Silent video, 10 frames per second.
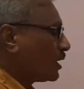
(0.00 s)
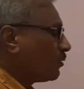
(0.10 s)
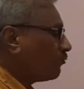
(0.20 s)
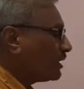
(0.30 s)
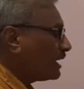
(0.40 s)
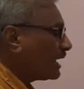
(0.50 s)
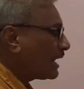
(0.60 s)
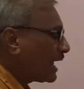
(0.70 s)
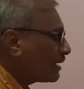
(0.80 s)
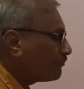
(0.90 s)
We are
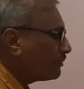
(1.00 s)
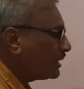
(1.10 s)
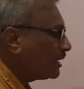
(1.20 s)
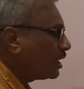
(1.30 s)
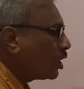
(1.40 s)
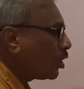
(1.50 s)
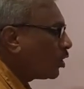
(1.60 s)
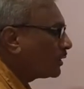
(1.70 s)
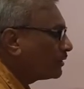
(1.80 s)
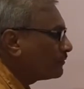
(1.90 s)
happy
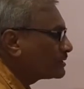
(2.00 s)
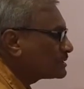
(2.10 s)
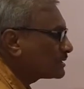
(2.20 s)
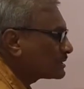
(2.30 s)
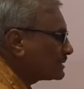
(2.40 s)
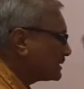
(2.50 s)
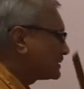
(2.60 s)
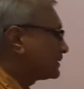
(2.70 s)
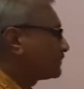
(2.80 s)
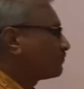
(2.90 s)
on your success.
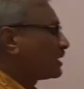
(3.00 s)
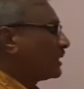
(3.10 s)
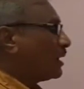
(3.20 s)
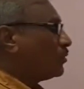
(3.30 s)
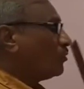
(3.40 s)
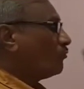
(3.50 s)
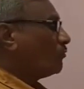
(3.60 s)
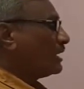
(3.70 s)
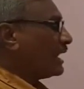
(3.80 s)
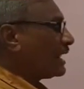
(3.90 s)
Now
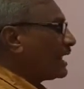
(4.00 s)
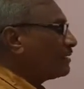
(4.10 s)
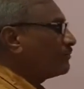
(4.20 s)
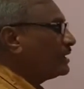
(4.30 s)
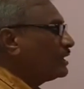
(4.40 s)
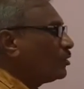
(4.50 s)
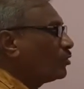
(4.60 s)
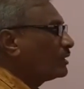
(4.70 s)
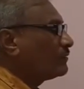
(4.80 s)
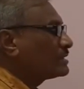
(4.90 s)
we are happy
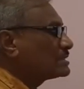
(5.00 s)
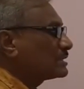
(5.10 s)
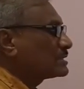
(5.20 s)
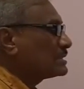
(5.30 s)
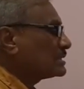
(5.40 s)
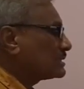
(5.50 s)
on your success.